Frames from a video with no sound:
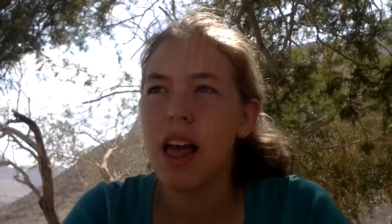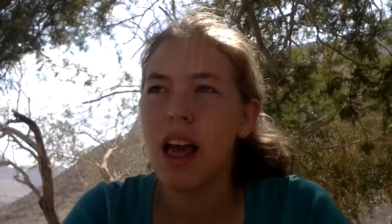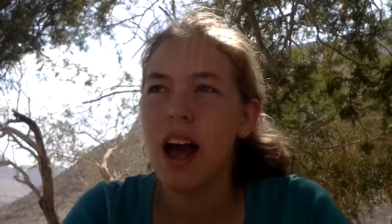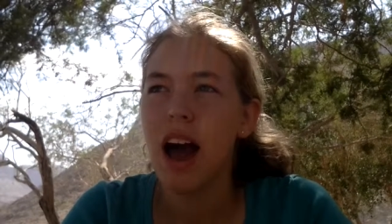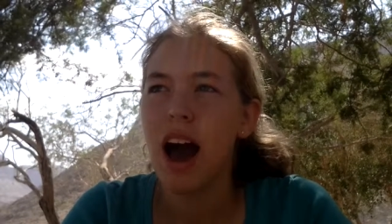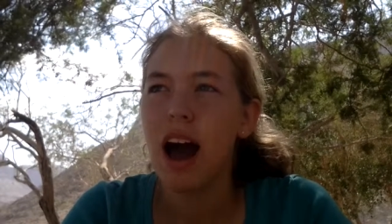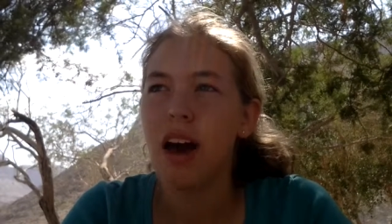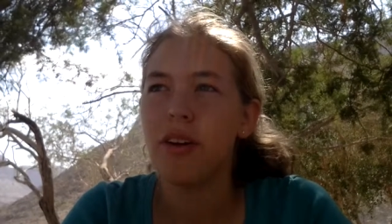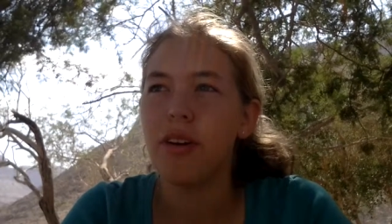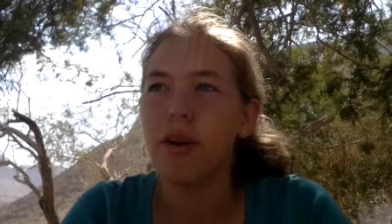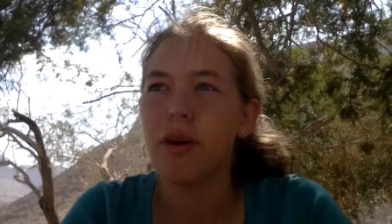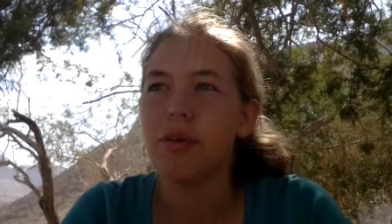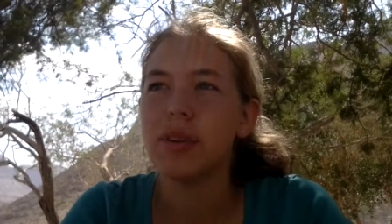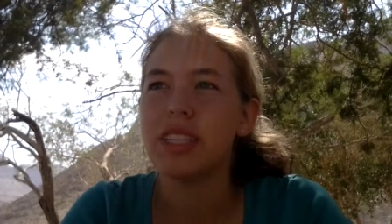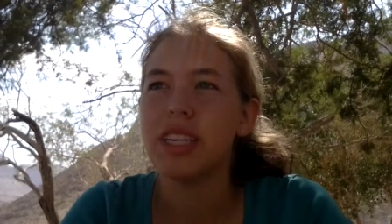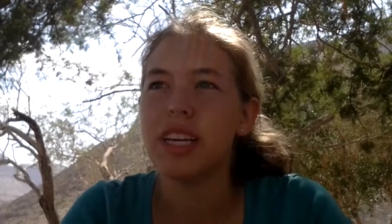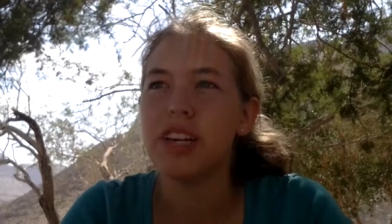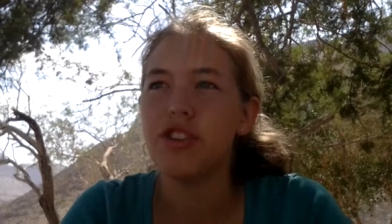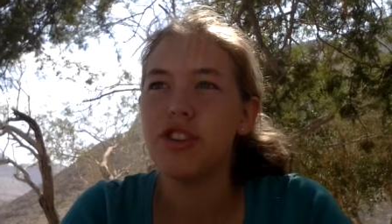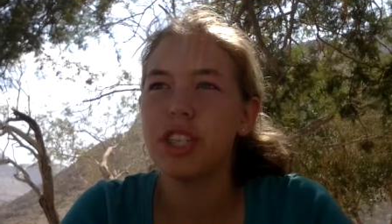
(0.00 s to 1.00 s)
I don't know, it was
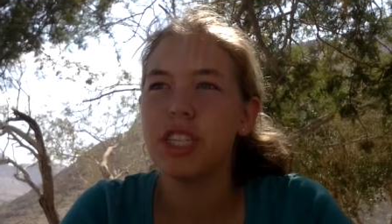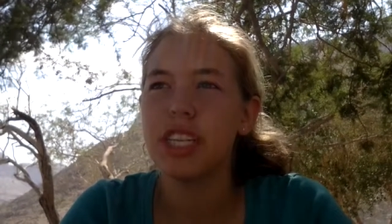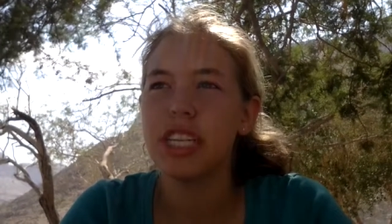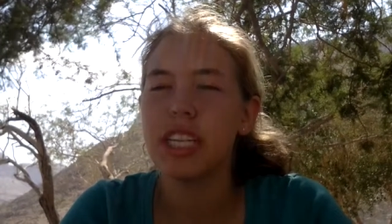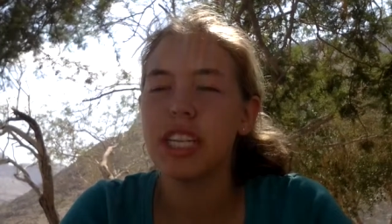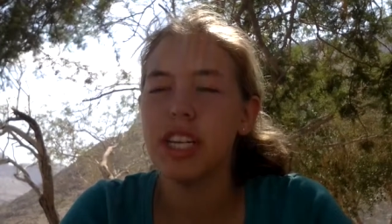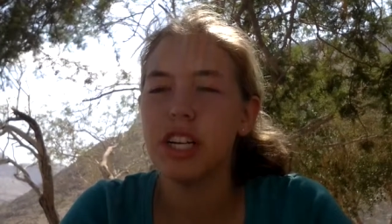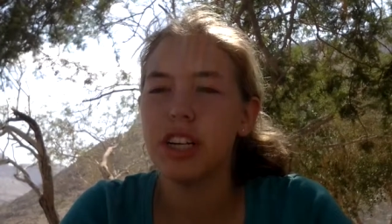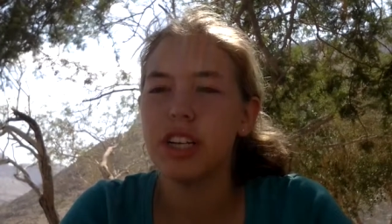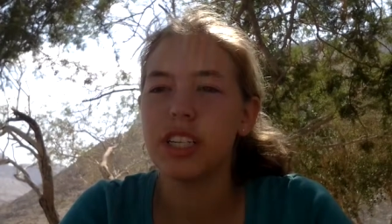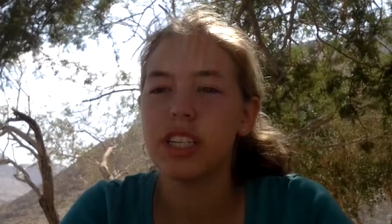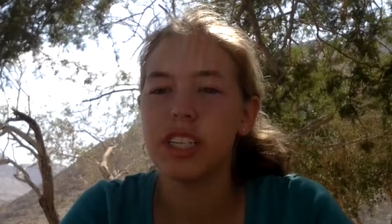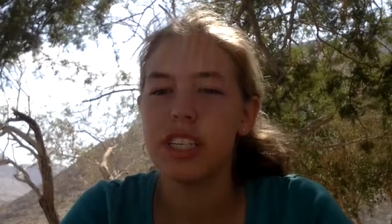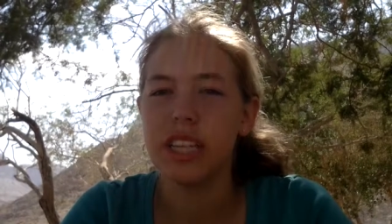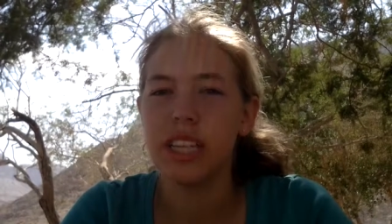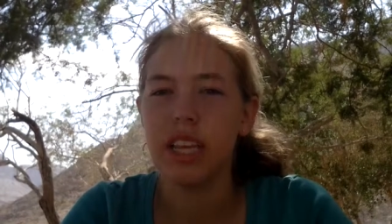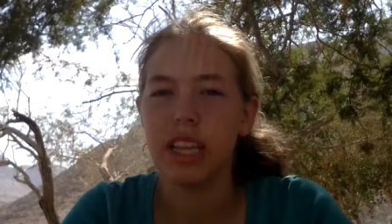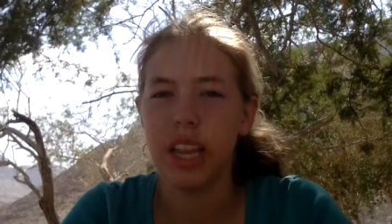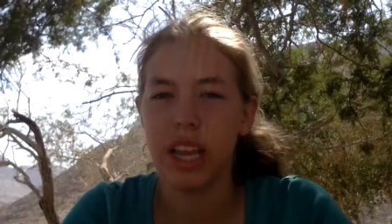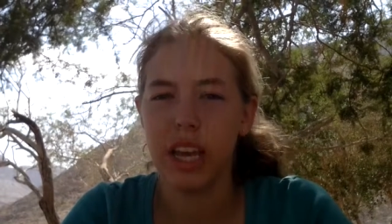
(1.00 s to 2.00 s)
interesting here to see
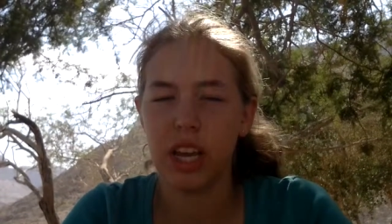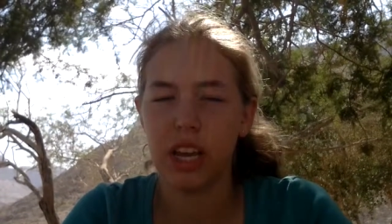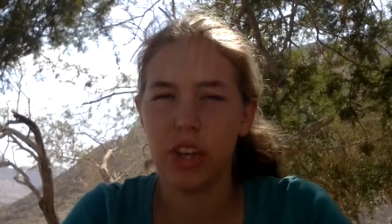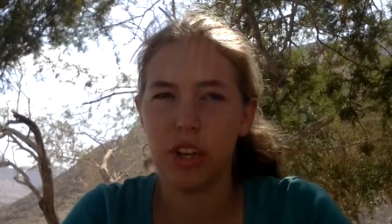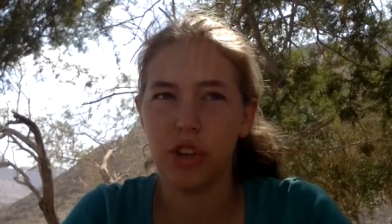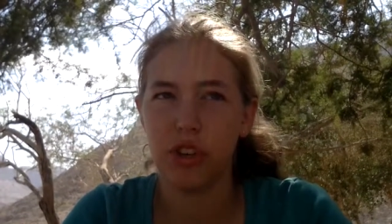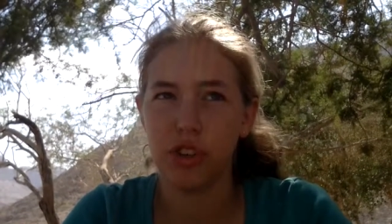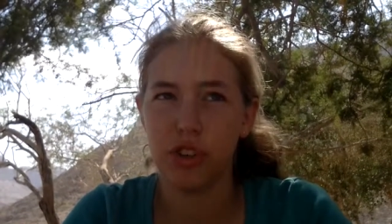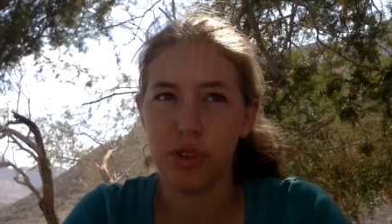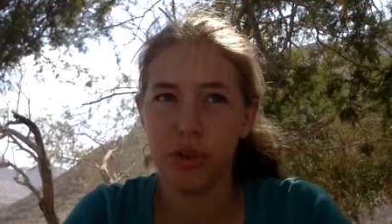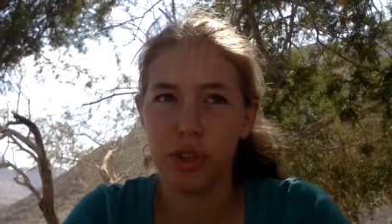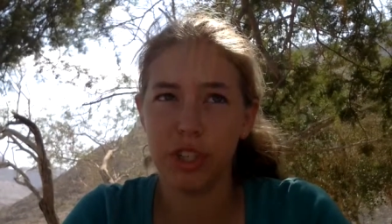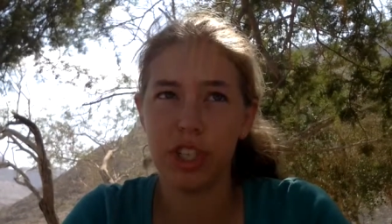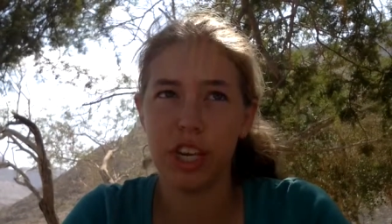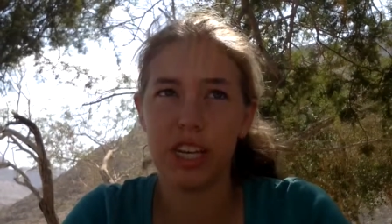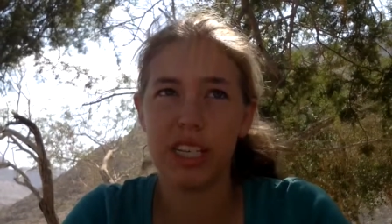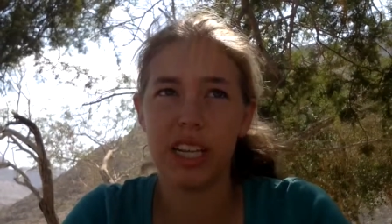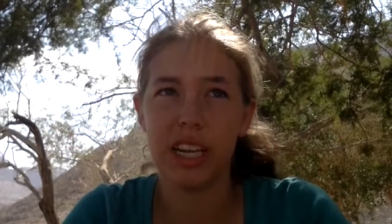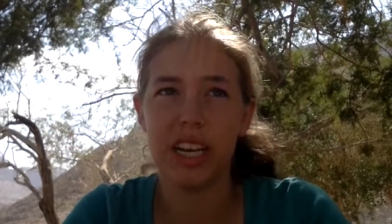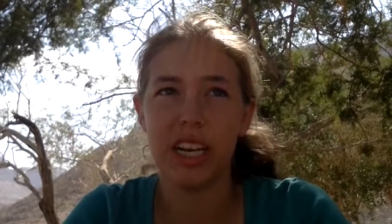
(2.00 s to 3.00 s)
that, like, your Jewish
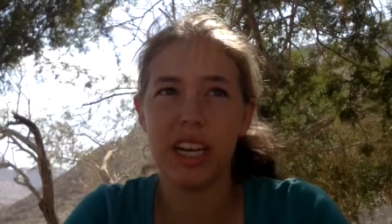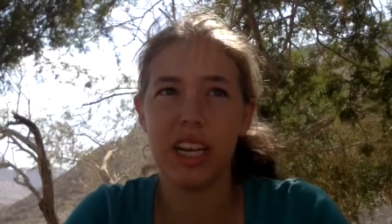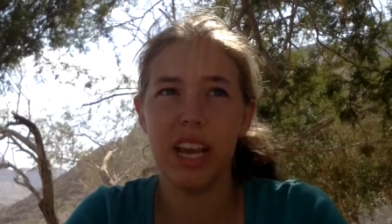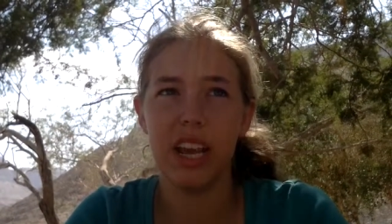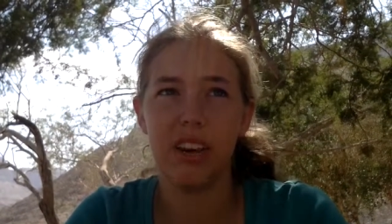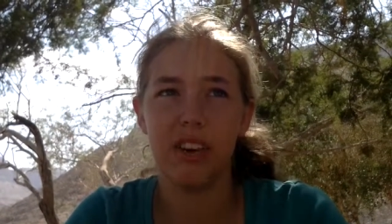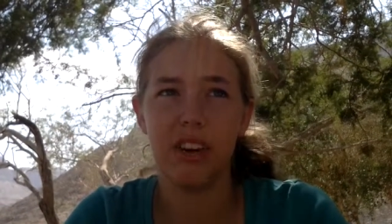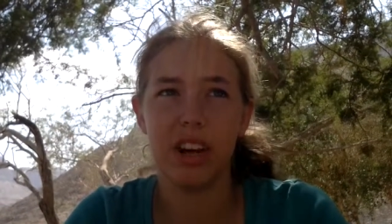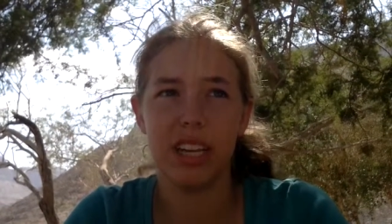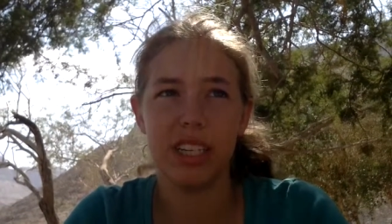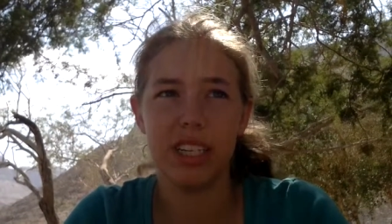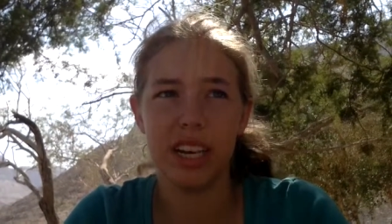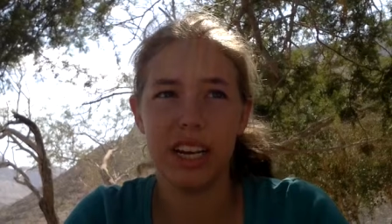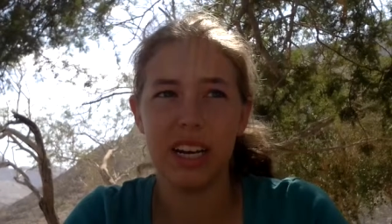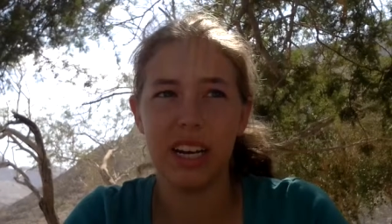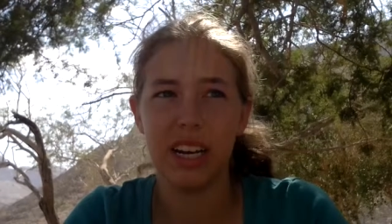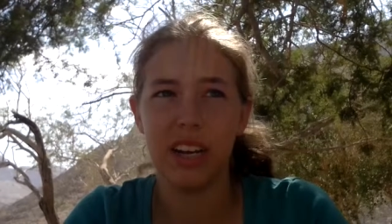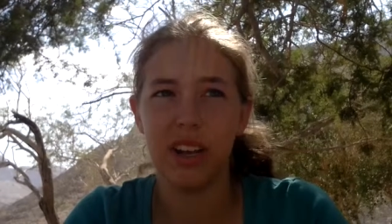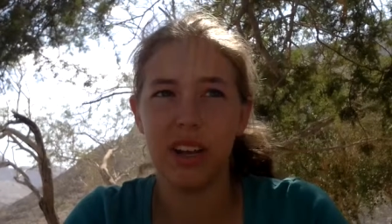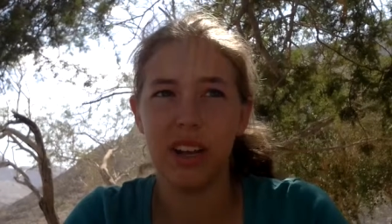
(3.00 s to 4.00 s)
identity and your
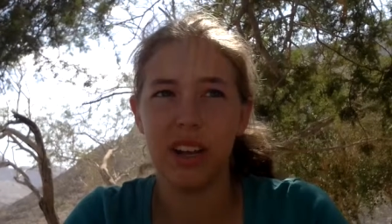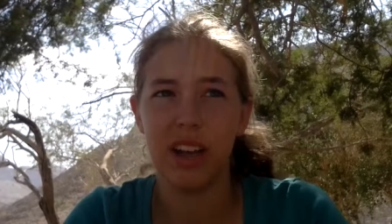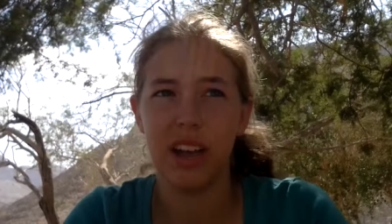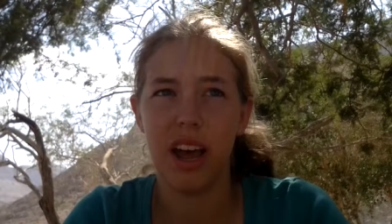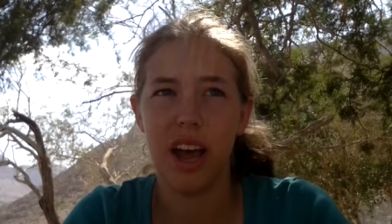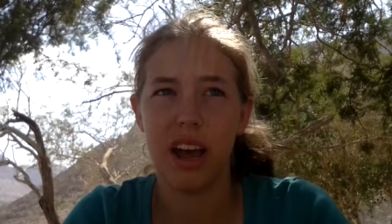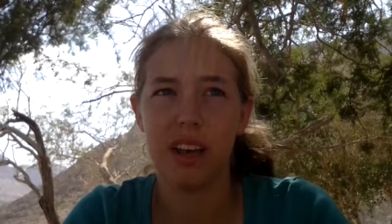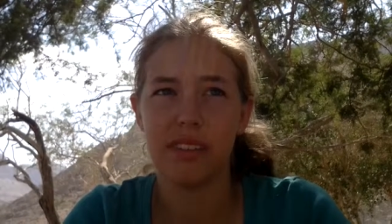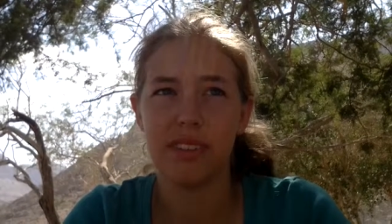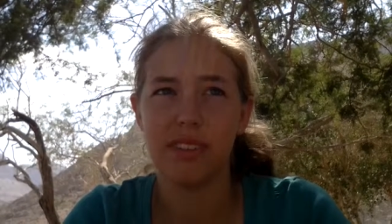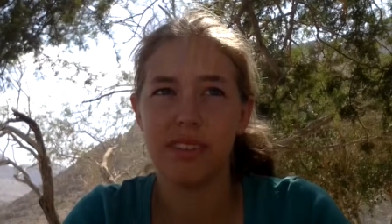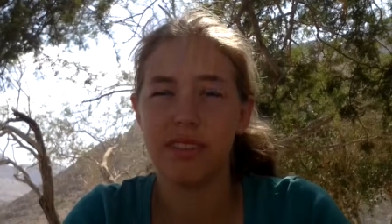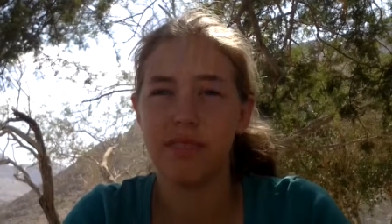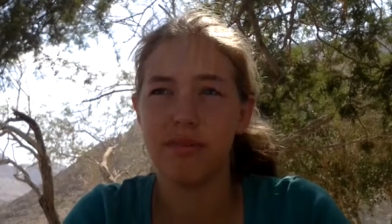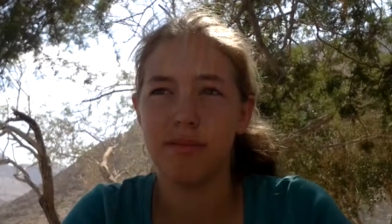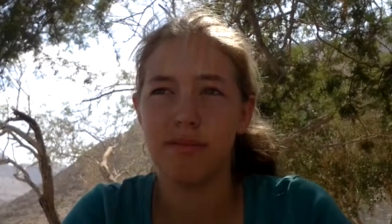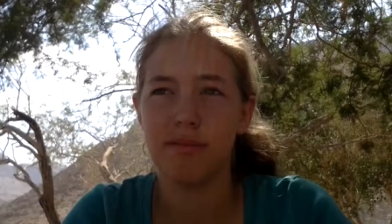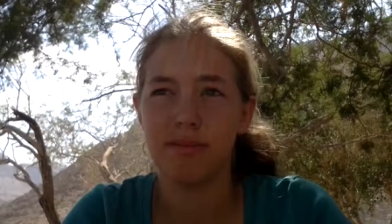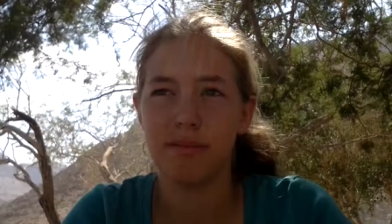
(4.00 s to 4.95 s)
identity as,